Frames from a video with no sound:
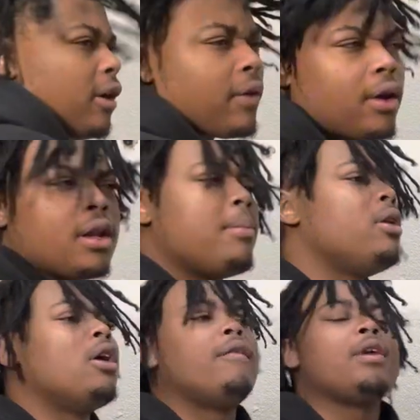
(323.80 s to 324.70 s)
about, let me
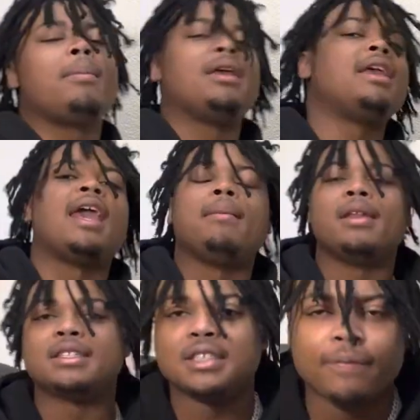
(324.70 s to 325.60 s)
know if y'all be gaming
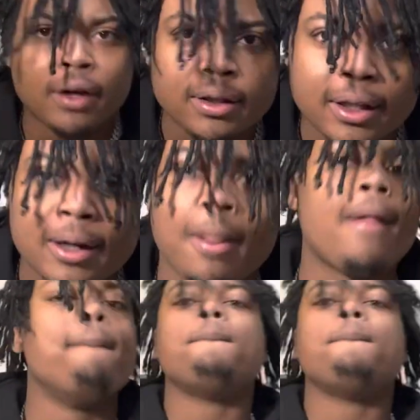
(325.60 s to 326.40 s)
and stuff out there.